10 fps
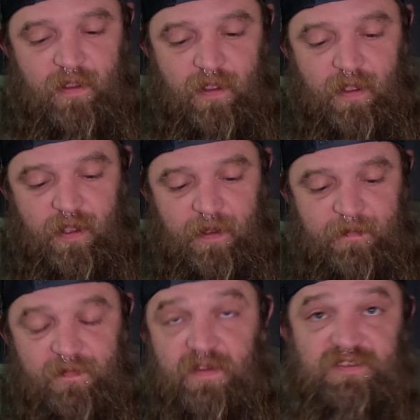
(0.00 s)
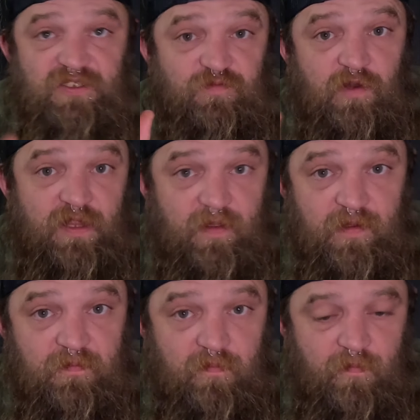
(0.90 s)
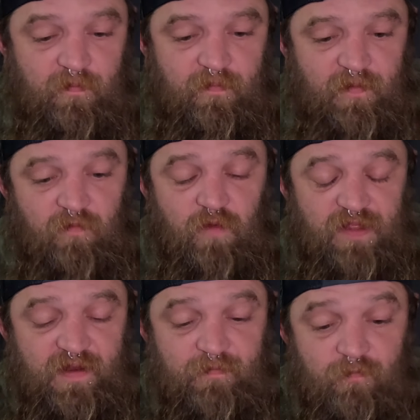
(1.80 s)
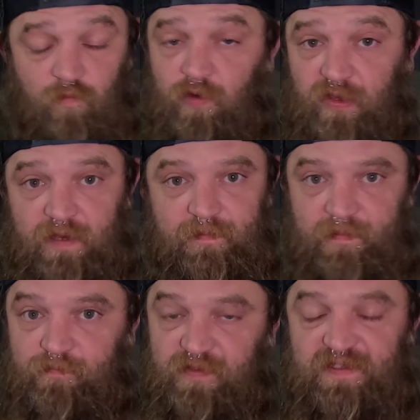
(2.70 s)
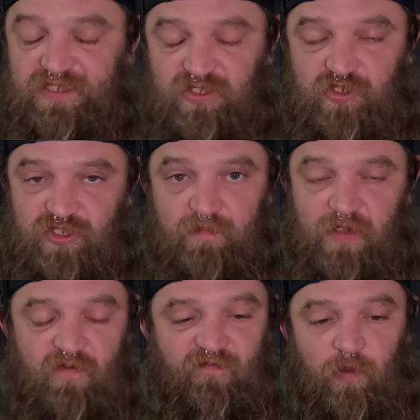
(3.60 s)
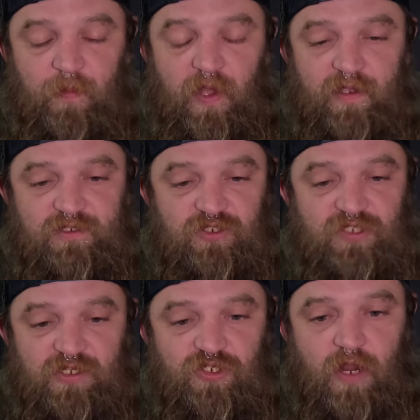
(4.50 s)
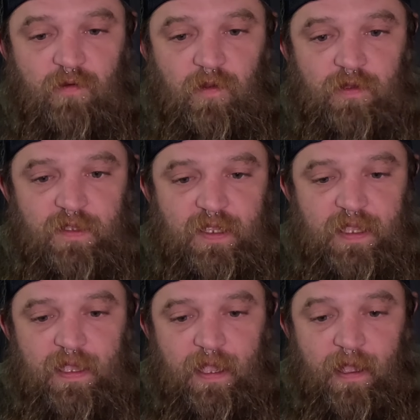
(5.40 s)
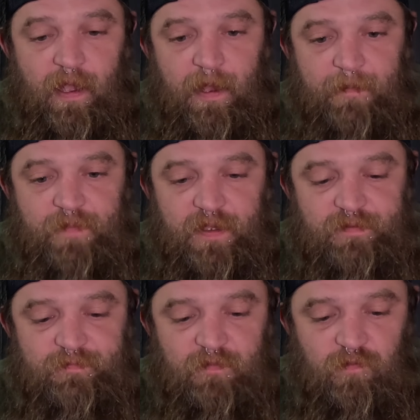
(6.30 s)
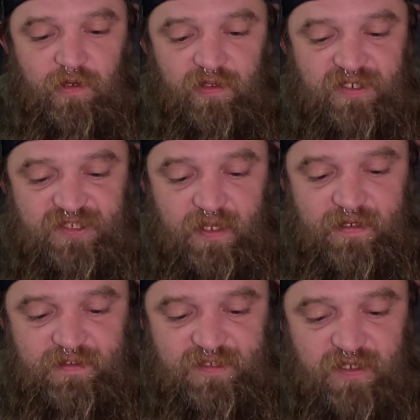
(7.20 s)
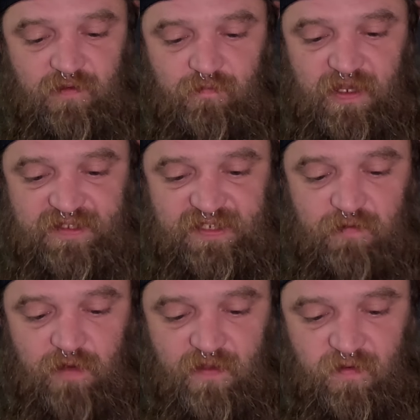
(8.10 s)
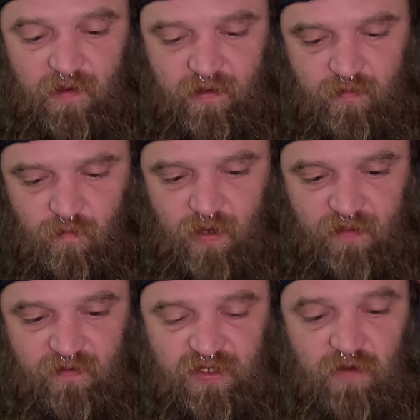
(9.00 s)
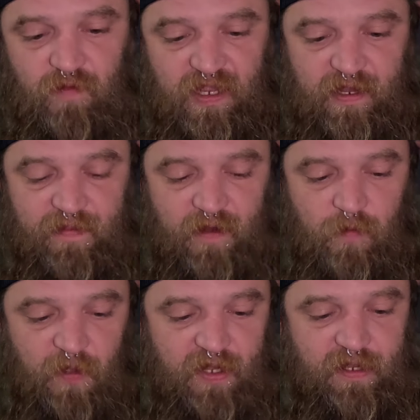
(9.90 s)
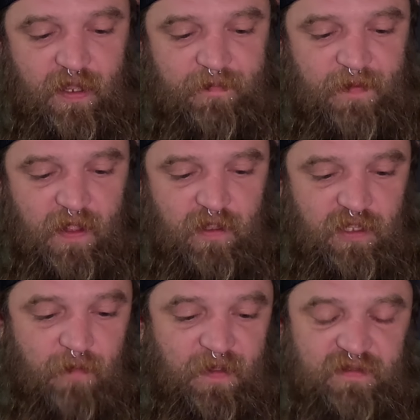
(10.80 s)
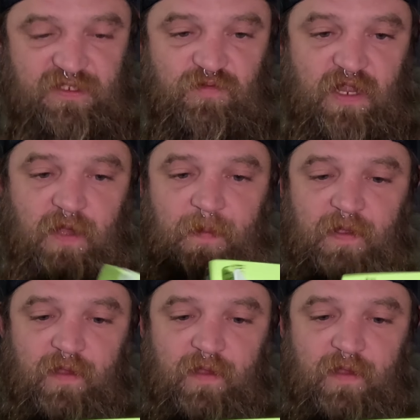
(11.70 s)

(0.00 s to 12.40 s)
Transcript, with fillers: Um, this is one of the, one of the really, this is just a beautiful buck just in general. Uh, but real excited so we can see what other what other deer we get on there. But um, yeah, pick this one up.